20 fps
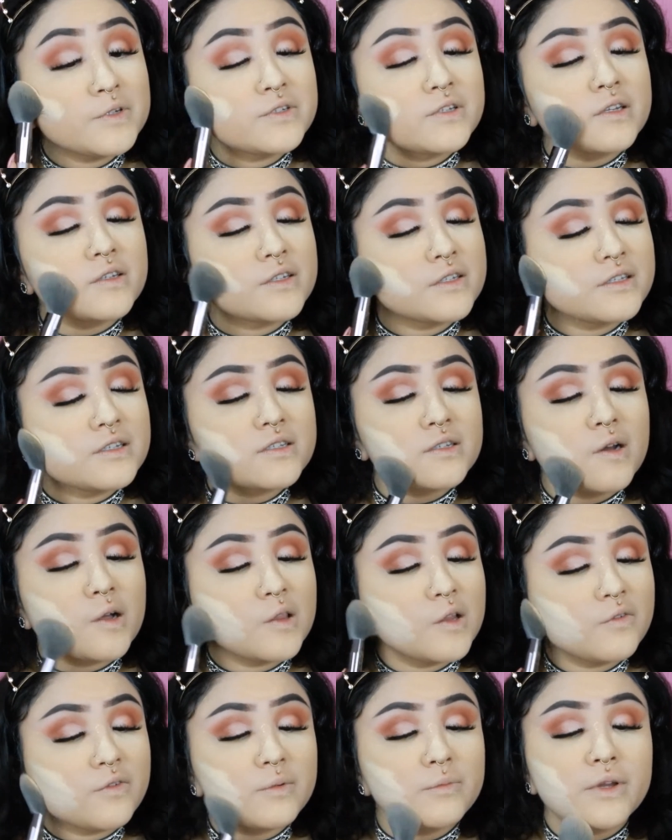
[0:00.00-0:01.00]
I'm just dusting this
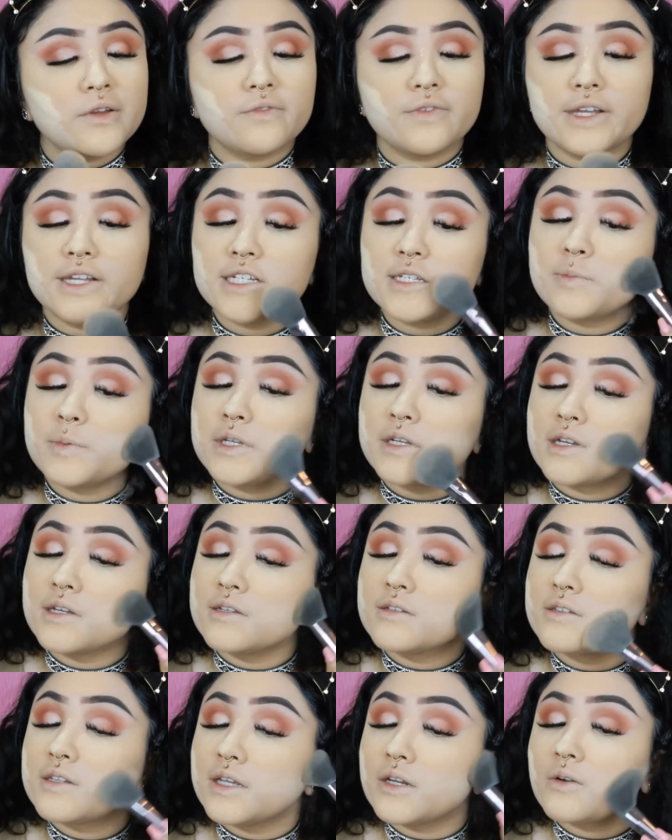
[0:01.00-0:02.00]
all over my face
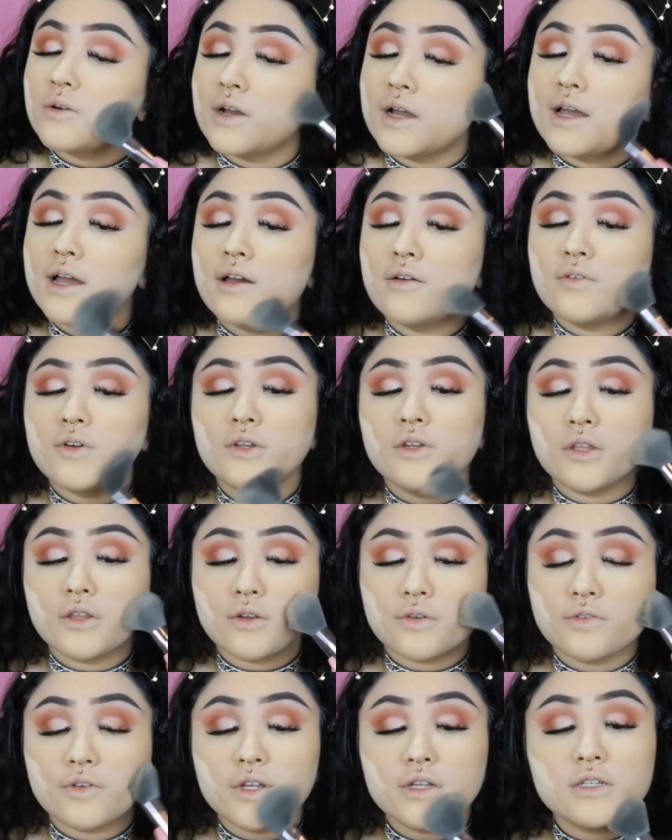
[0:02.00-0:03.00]
because they don't have
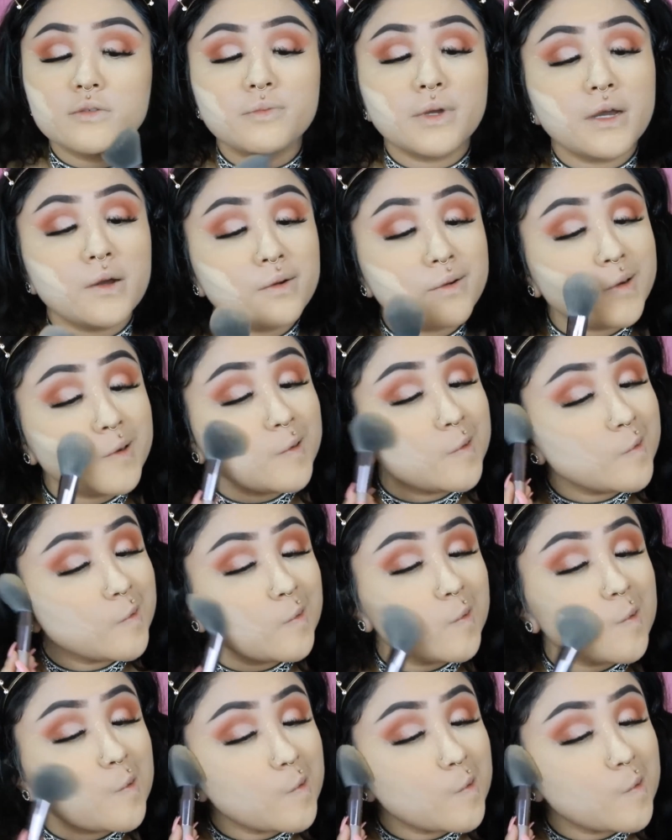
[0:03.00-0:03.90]
another face powder.